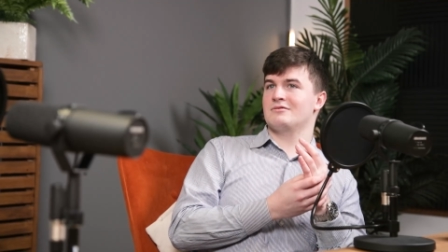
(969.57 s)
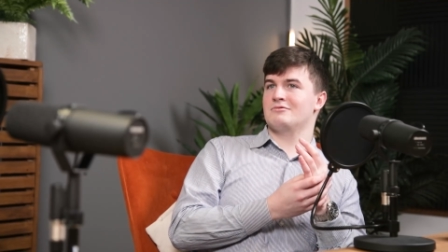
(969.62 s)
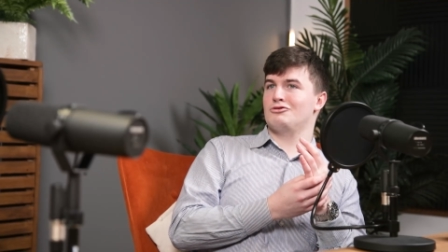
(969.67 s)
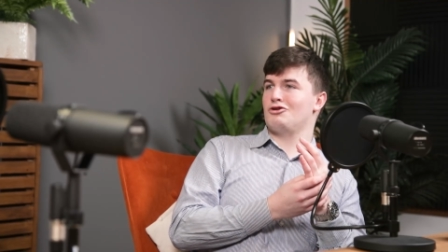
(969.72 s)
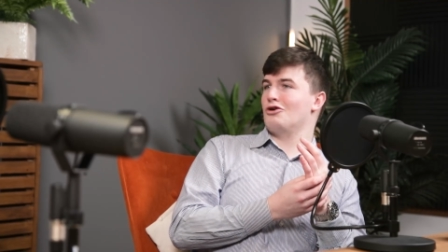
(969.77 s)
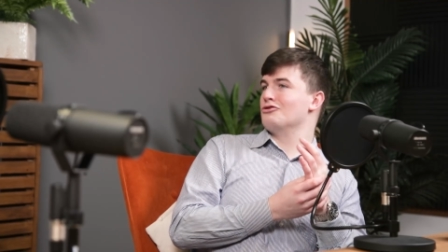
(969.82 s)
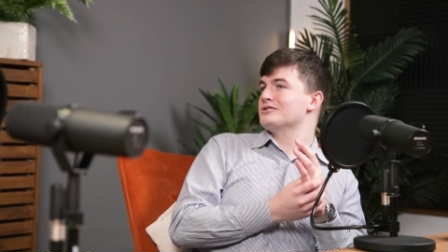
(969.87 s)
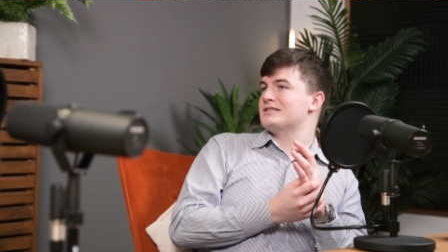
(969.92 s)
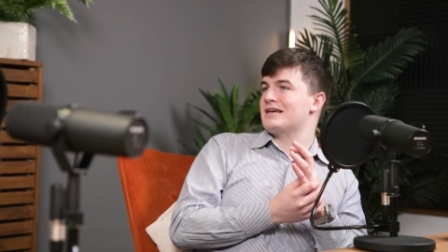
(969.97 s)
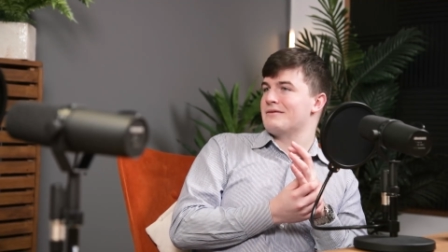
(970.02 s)

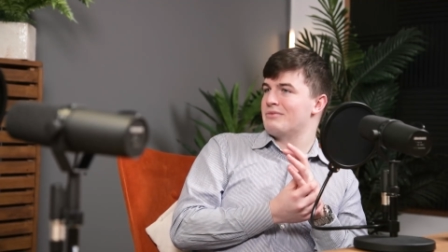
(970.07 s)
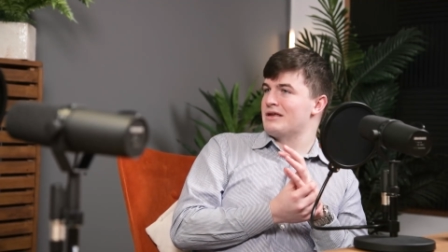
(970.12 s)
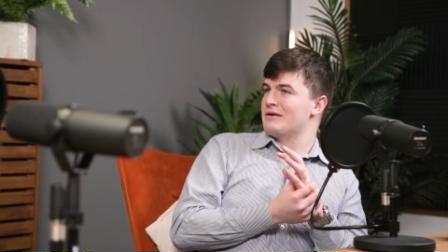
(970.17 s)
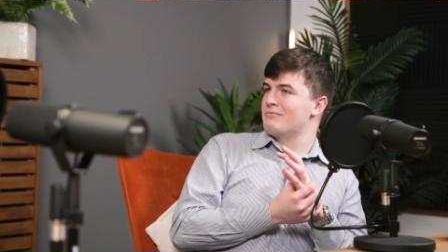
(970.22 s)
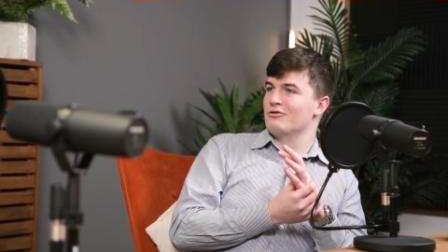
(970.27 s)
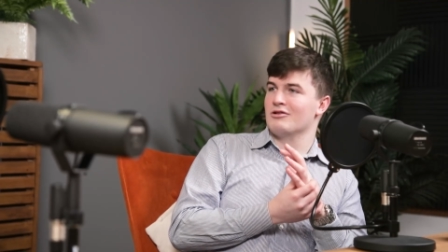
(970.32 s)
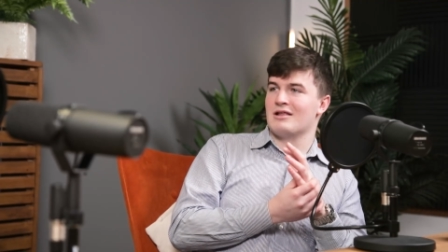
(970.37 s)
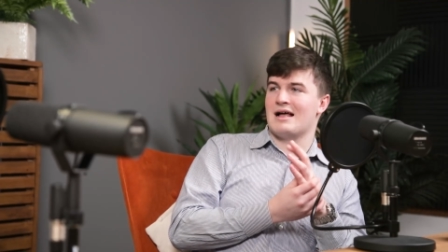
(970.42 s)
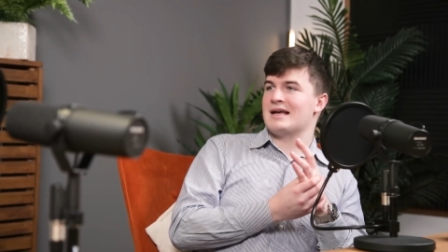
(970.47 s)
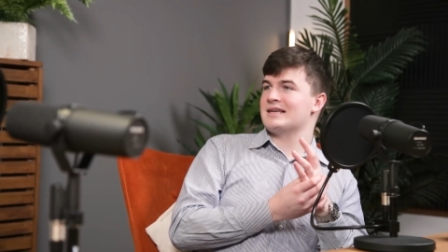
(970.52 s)
contact
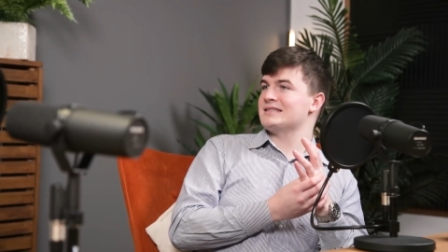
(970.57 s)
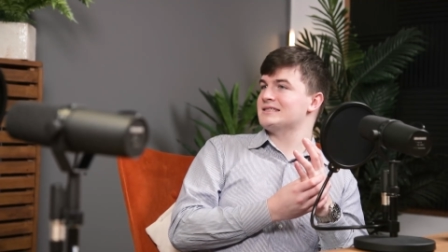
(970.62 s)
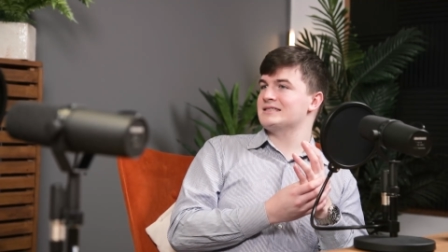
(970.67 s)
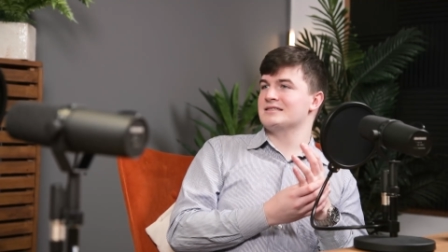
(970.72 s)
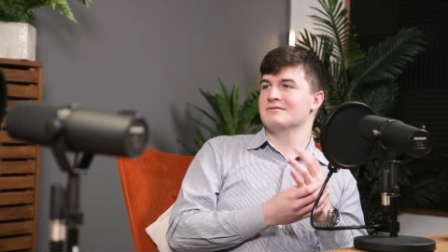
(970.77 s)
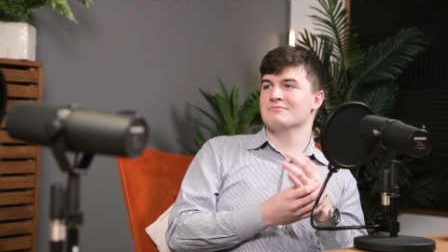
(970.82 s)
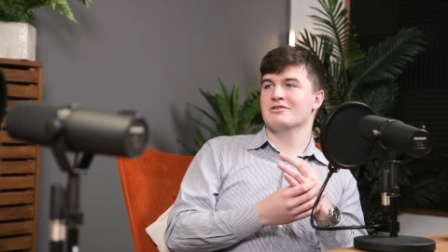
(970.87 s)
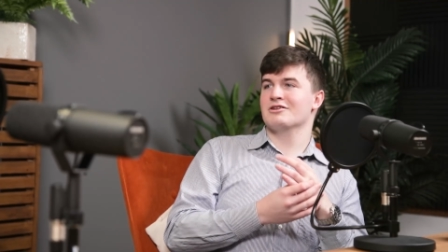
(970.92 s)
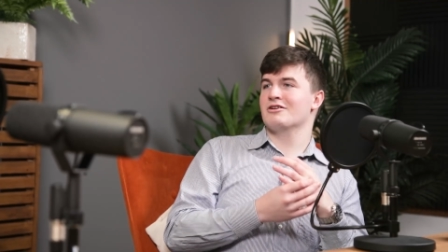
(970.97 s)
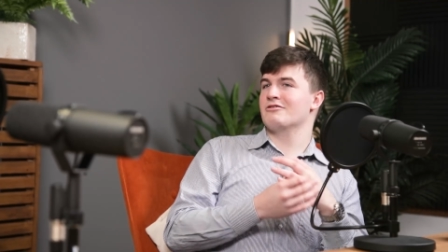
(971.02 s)
people, ask
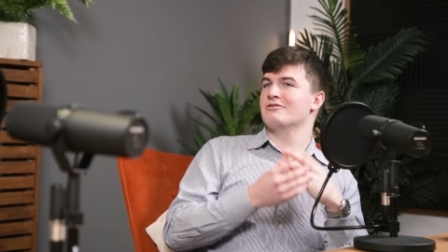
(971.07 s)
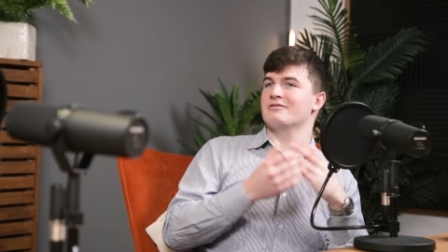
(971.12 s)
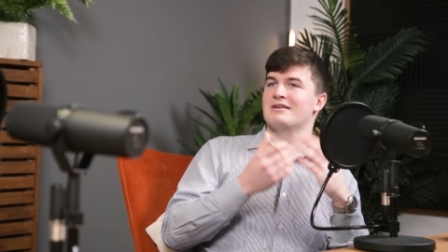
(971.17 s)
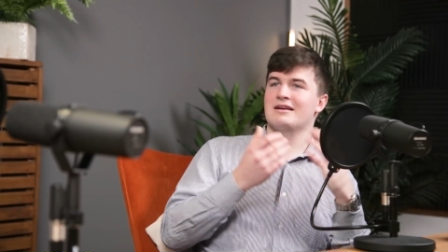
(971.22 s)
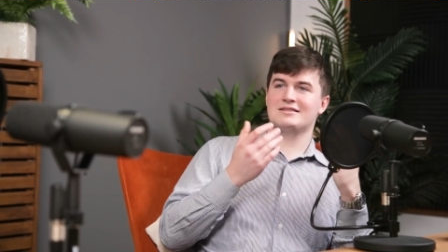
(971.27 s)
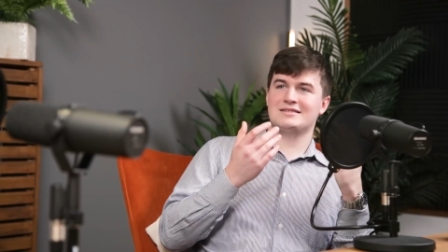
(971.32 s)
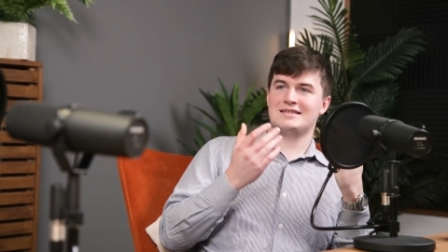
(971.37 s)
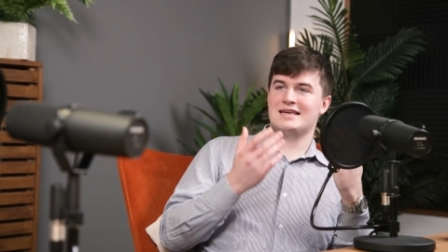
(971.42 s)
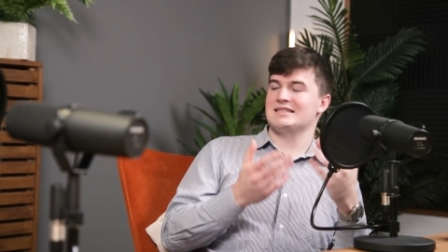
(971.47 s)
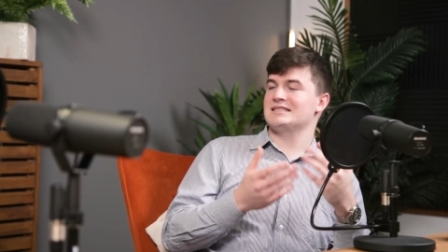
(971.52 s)
them, you
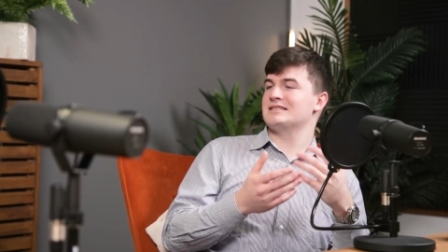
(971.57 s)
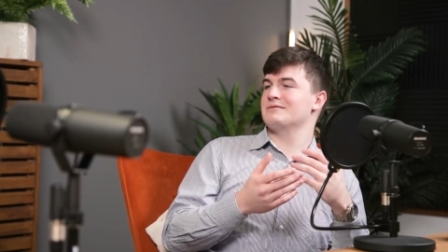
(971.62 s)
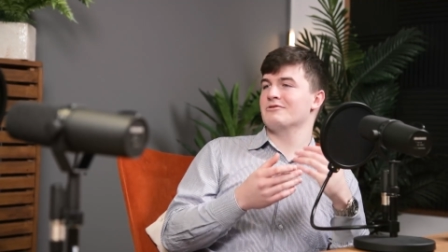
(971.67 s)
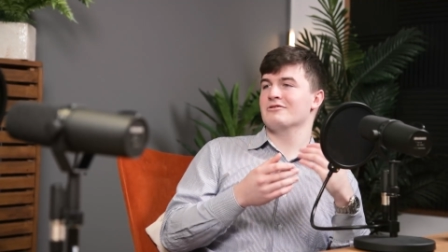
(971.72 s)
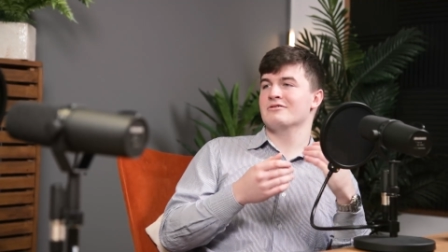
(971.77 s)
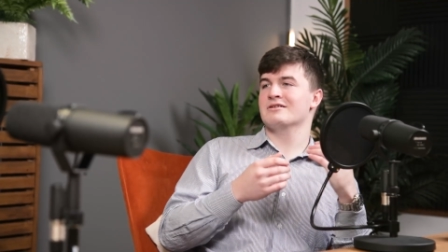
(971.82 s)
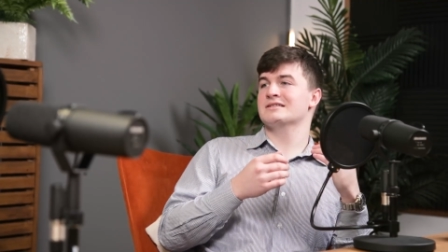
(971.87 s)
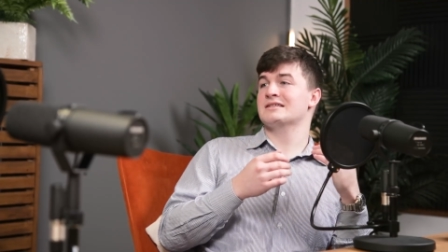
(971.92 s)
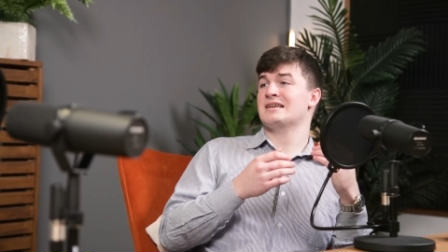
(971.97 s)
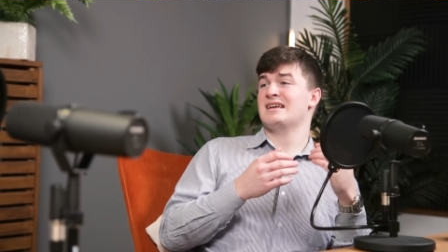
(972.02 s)
get
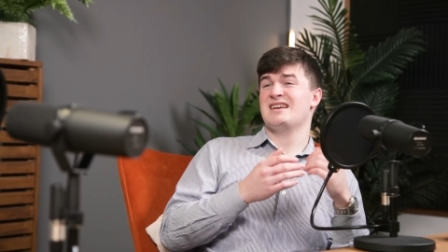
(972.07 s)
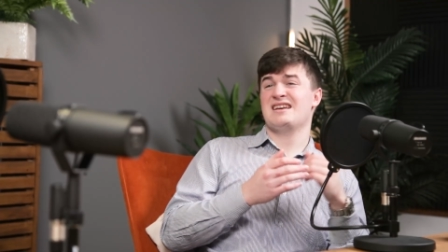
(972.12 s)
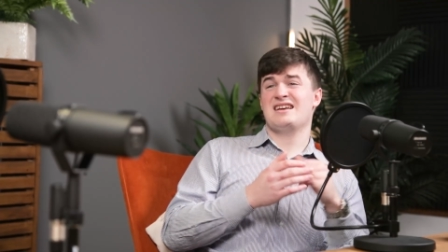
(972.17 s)
testimonies,